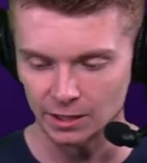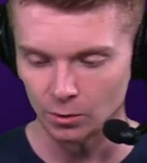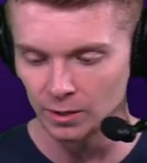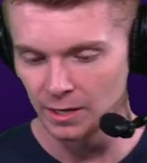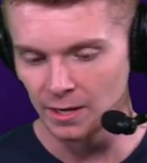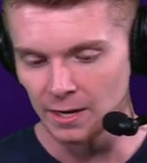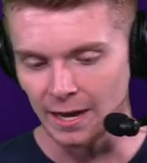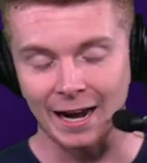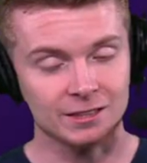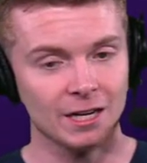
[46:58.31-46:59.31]
So
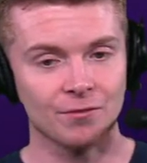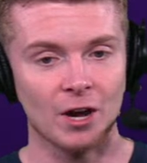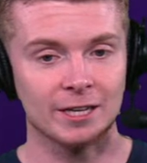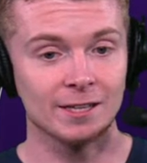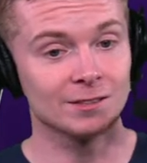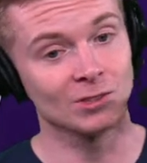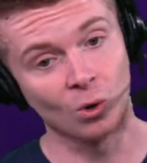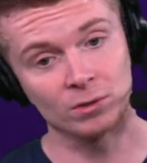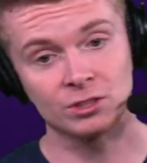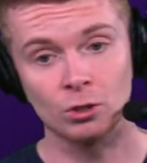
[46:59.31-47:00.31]
Hashtag Vikings
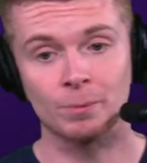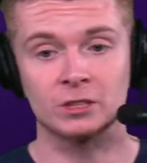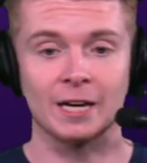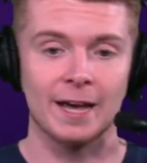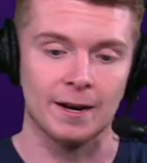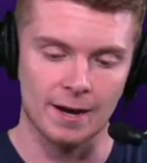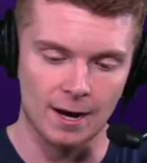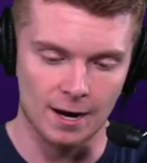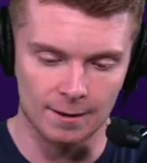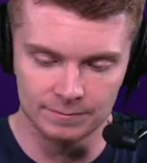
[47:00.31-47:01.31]
or super chat
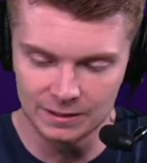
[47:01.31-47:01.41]
um,